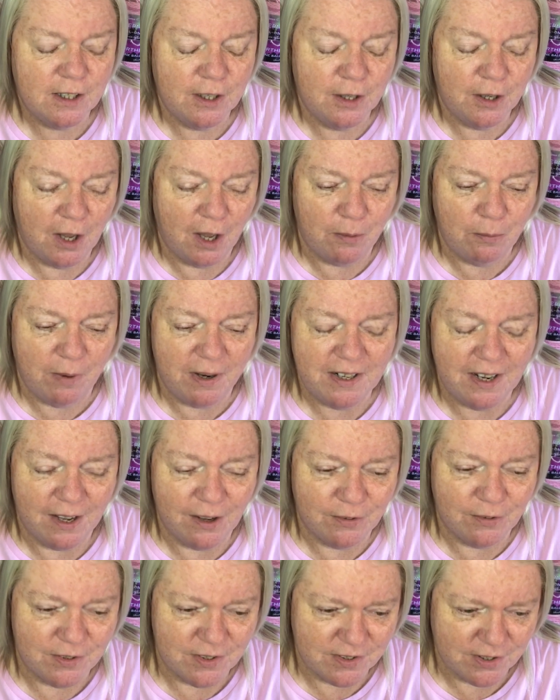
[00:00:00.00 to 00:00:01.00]
I went
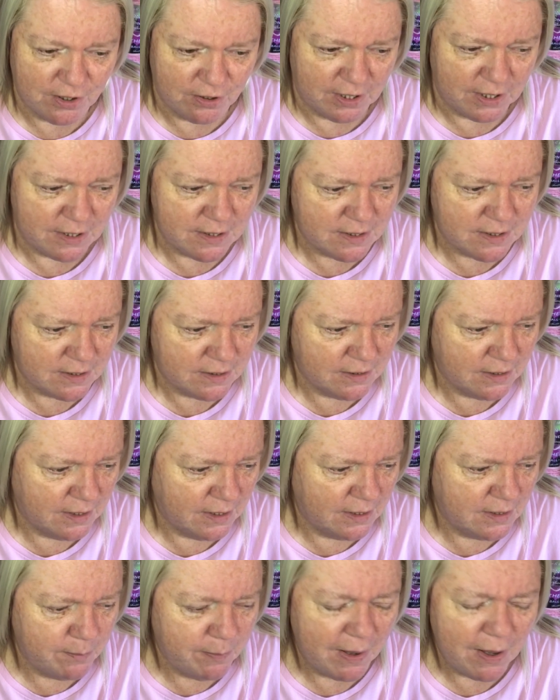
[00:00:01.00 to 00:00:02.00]
outside,
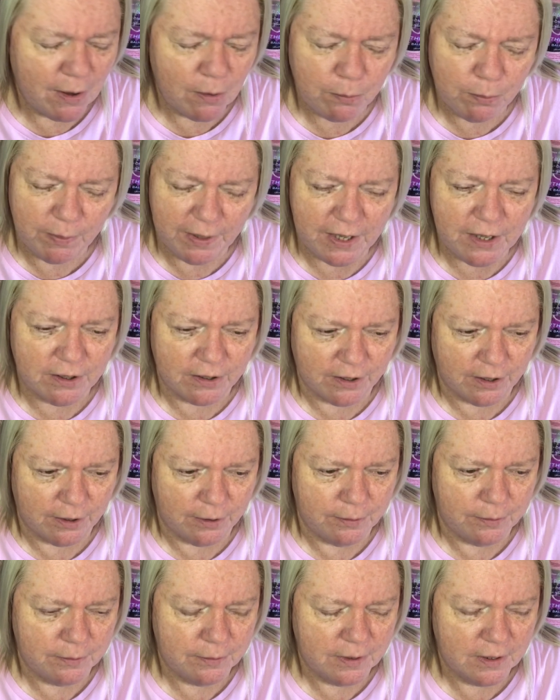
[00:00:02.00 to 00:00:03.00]
and about a week
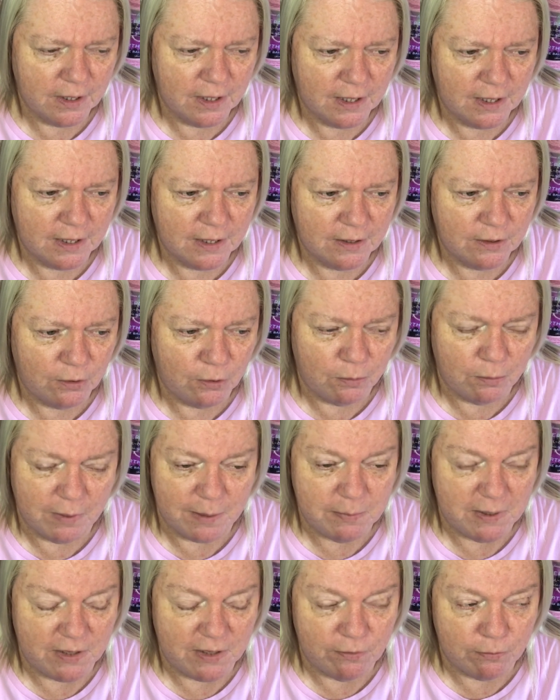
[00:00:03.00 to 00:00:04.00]
ago, or
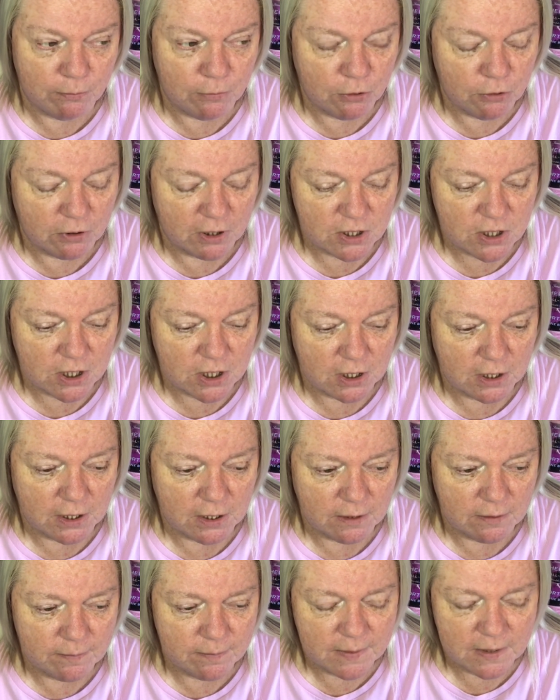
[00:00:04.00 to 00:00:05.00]
maybe even more actually,
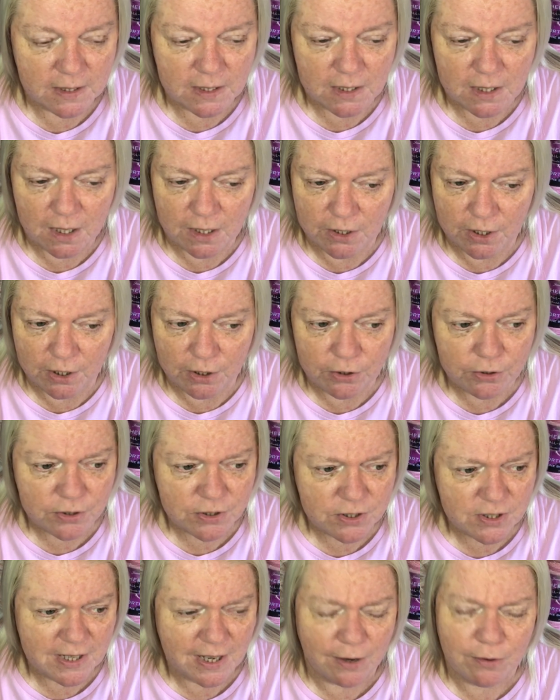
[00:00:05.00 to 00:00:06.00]
and I looked
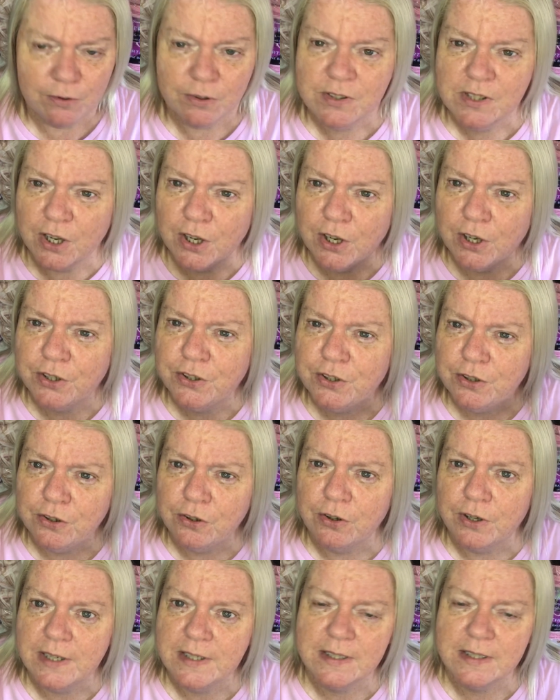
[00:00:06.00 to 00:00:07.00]
down because I heard
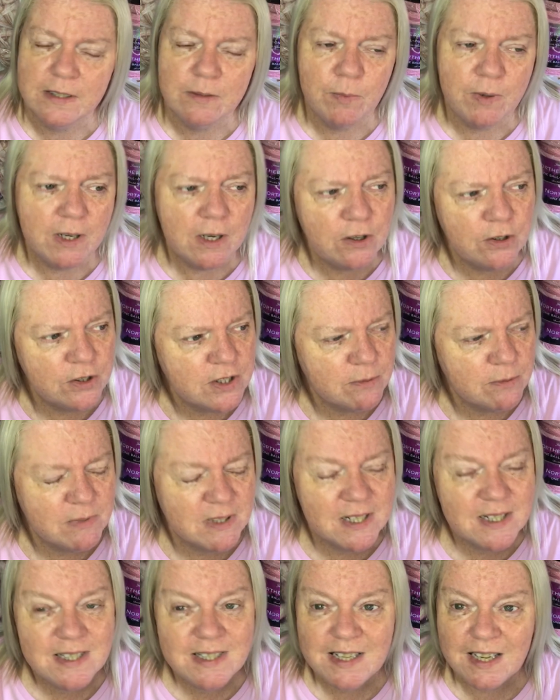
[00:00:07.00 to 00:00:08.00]
noise. And when I looked, it was
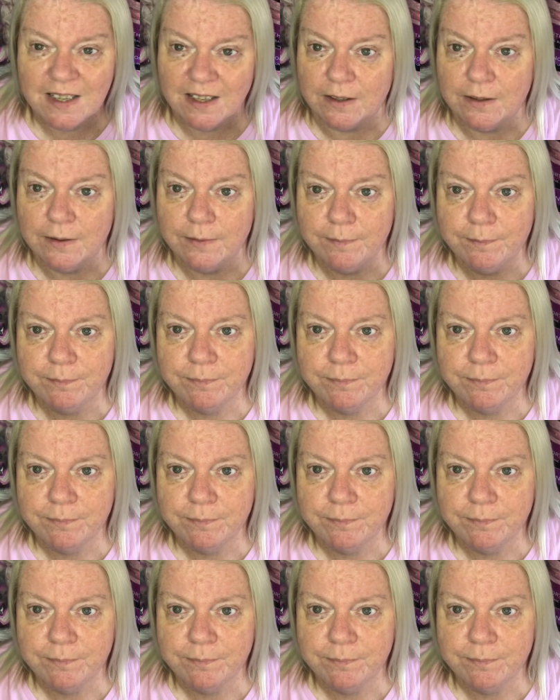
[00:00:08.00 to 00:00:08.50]
a digger.